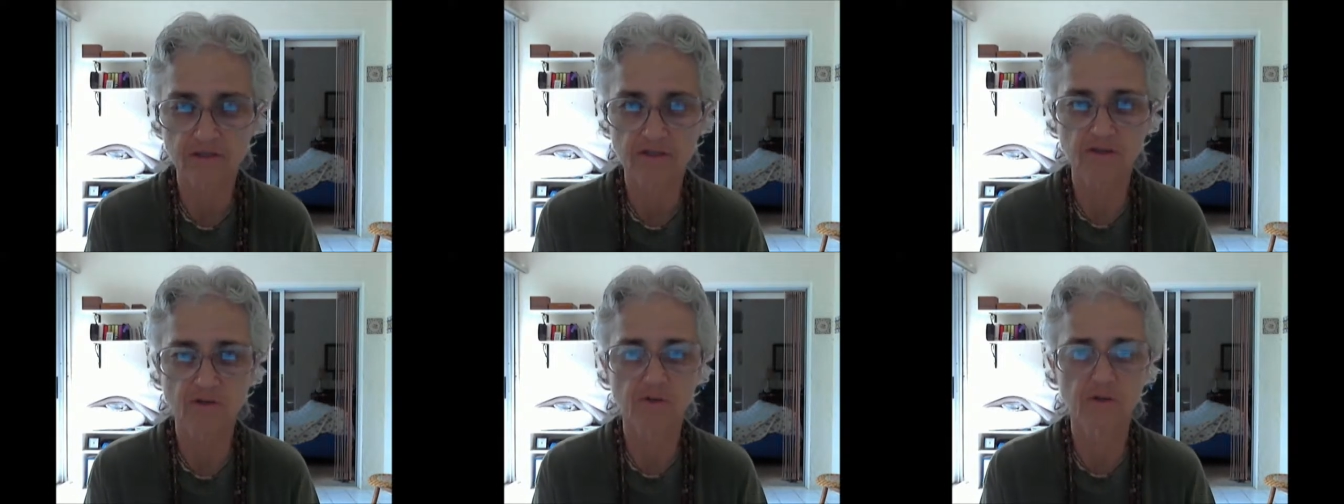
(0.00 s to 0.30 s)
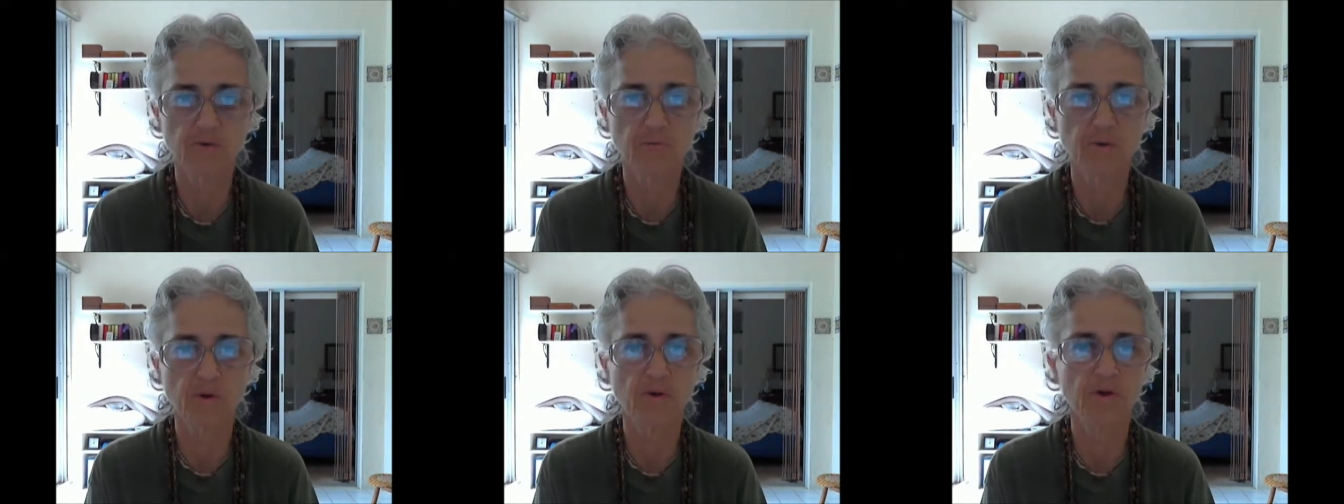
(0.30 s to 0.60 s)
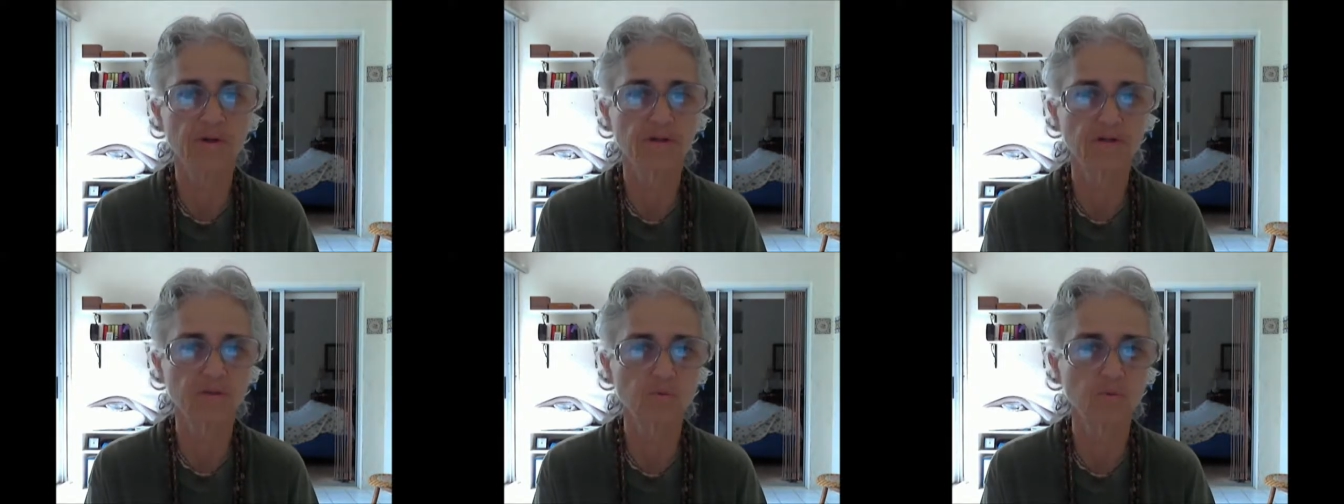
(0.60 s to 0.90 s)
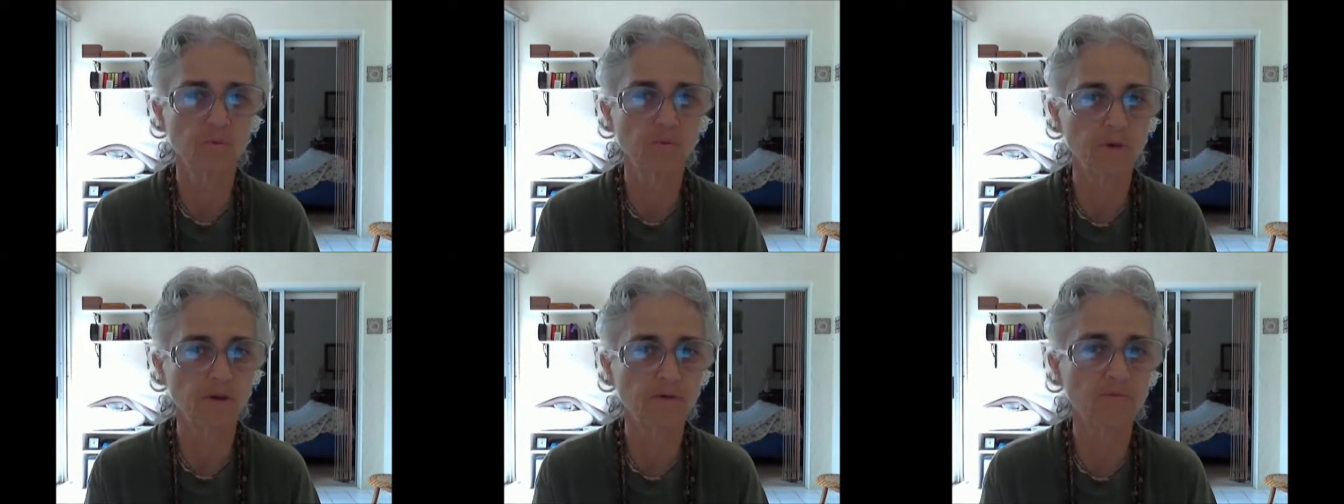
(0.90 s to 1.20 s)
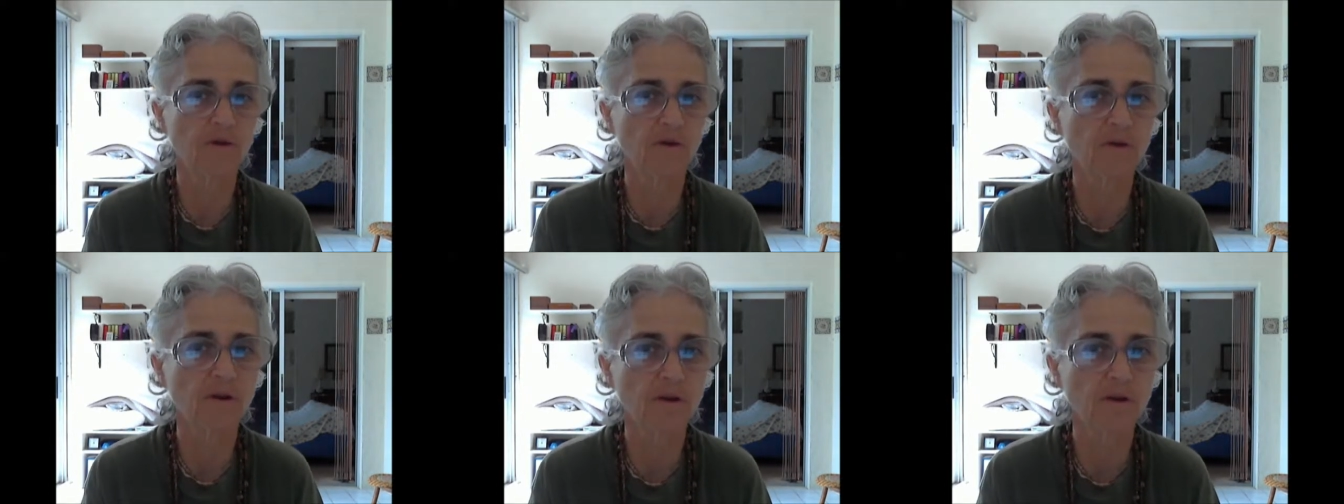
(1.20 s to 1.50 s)
their experience will be
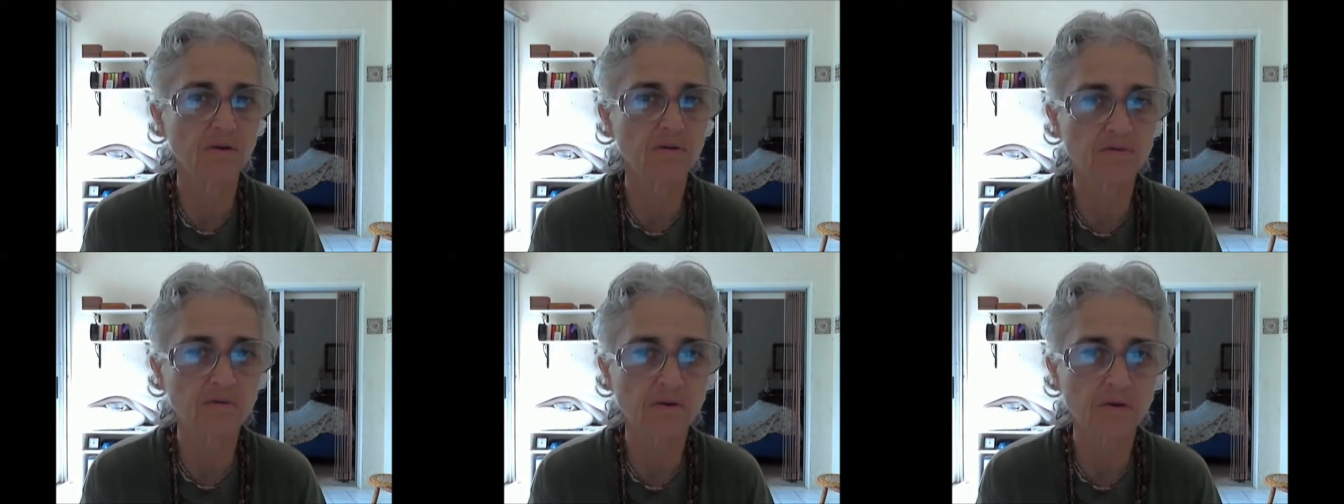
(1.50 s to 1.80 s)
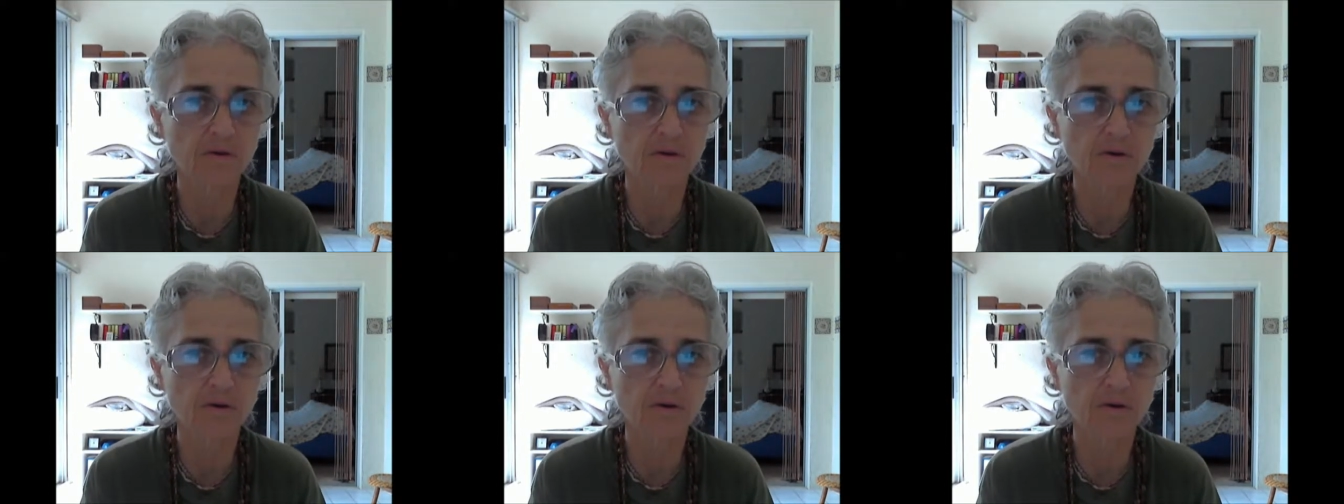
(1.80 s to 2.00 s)
very different.